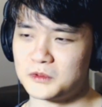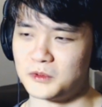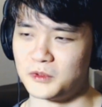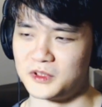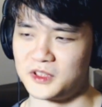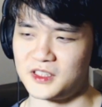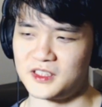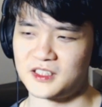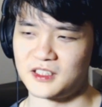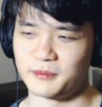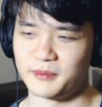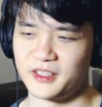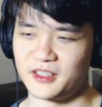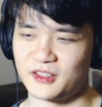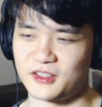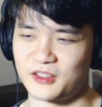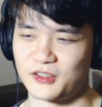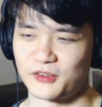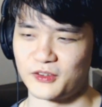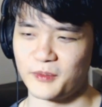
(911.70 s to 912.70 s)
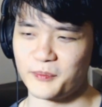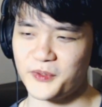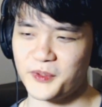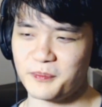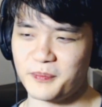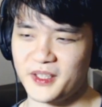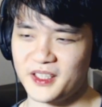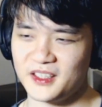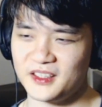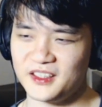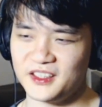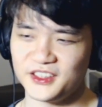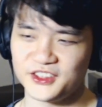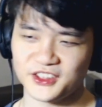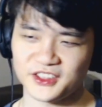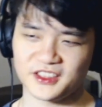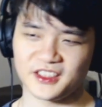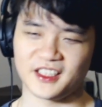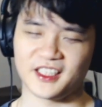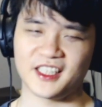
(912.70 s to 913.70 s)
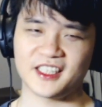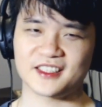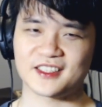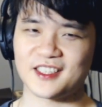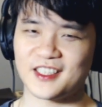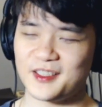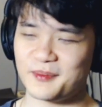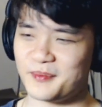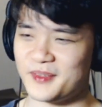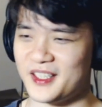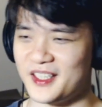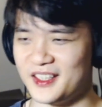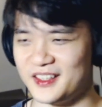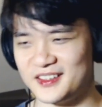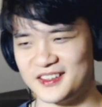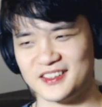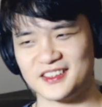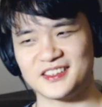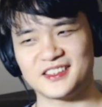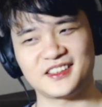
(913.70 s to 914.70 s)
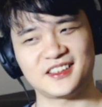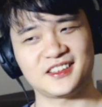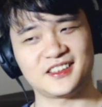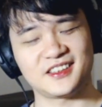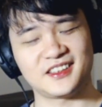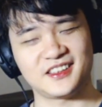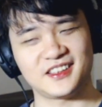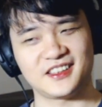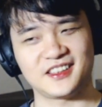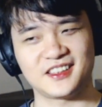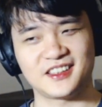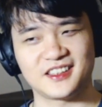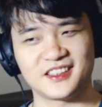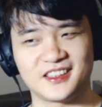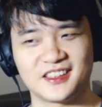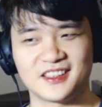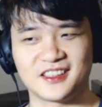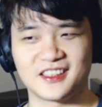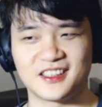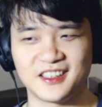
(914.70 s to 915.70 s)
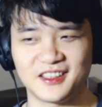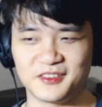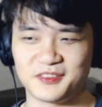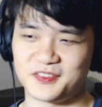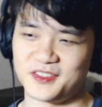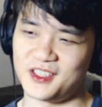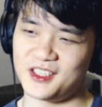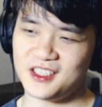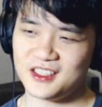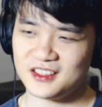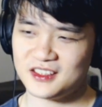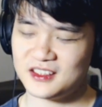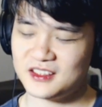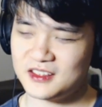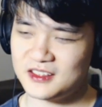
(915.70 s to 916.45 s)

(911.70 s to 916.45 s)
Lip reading: Was he somehow corrupted by the Legion the last time they fought?